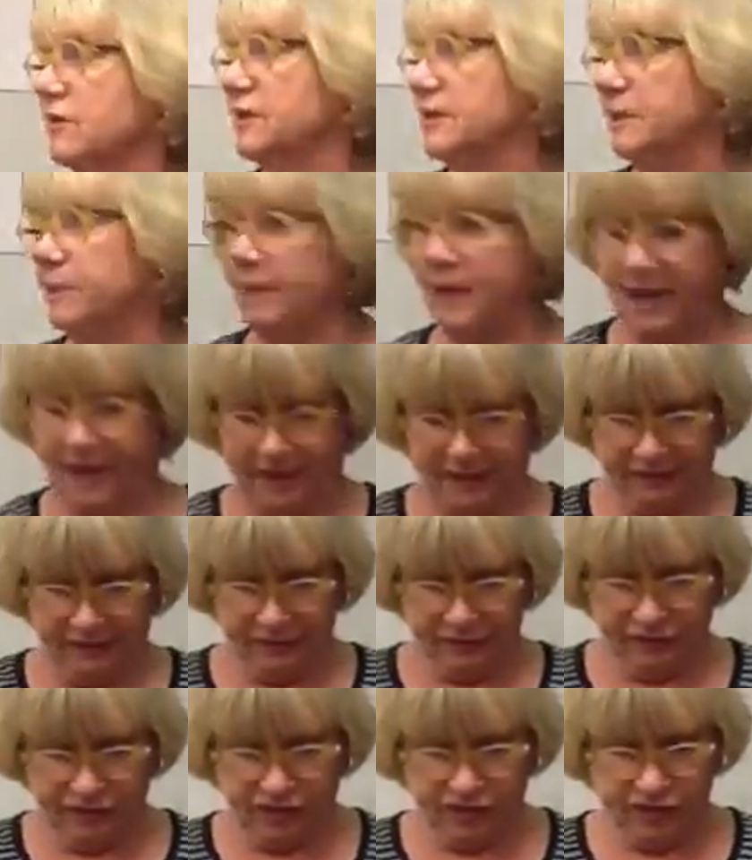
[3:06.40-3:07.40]
on the pattern,
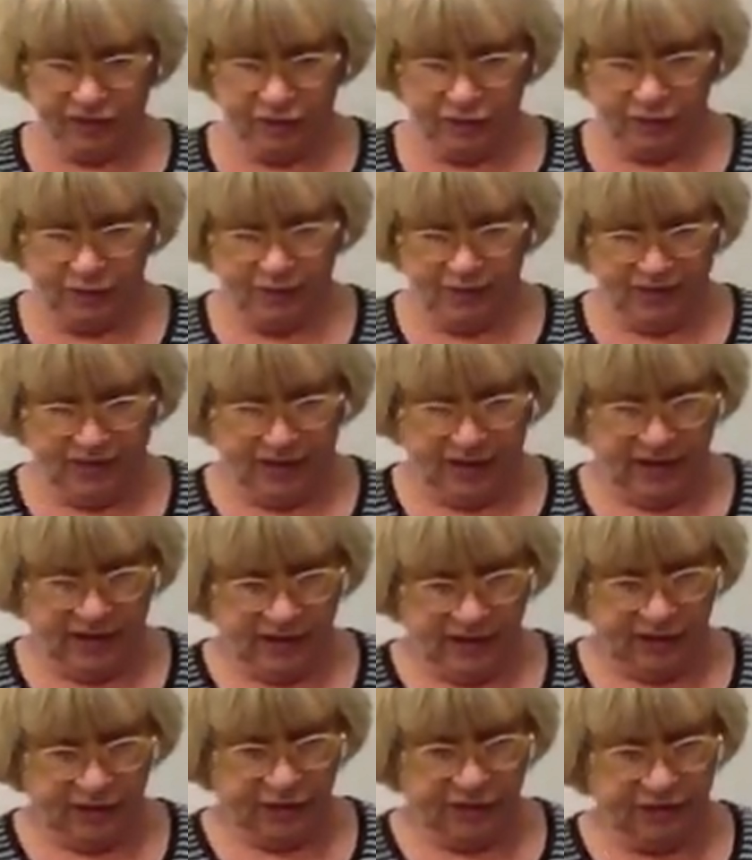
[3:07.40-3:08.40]
so
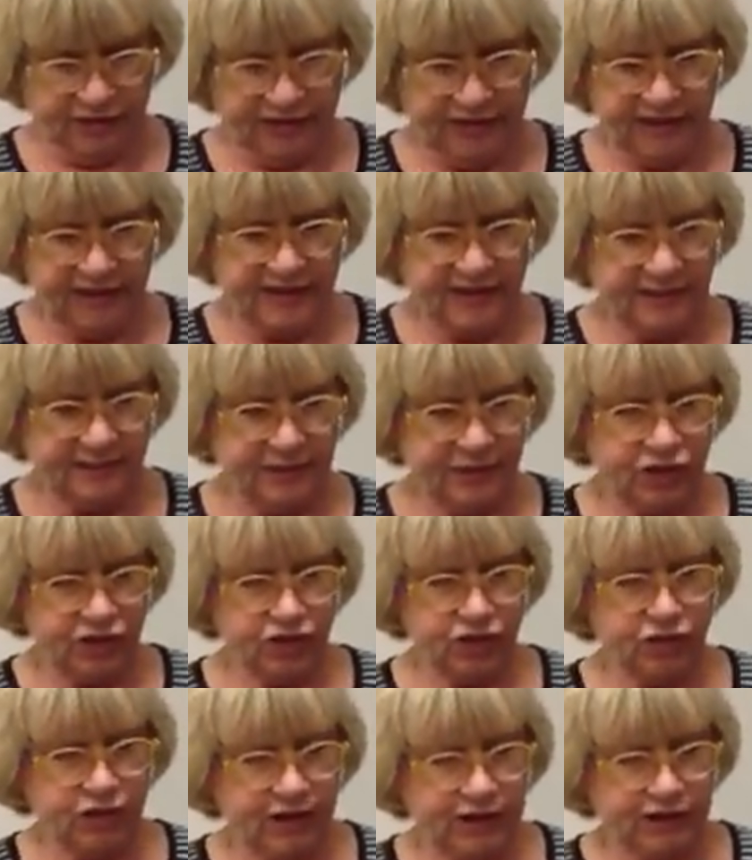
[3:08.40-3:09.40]
you need some
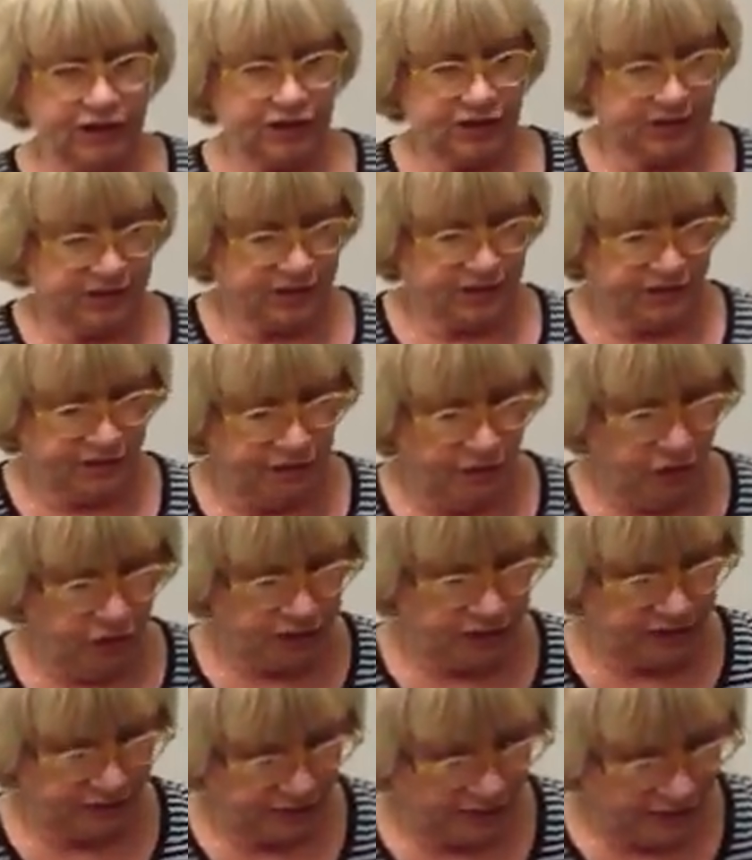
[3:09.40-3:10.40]
instructions. For
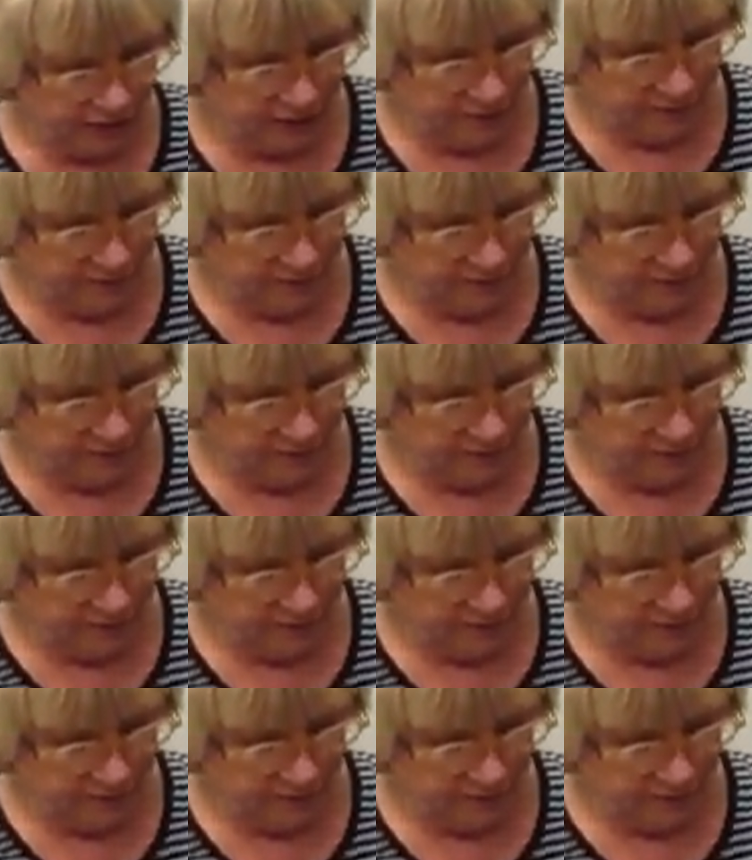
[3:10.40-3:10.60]
the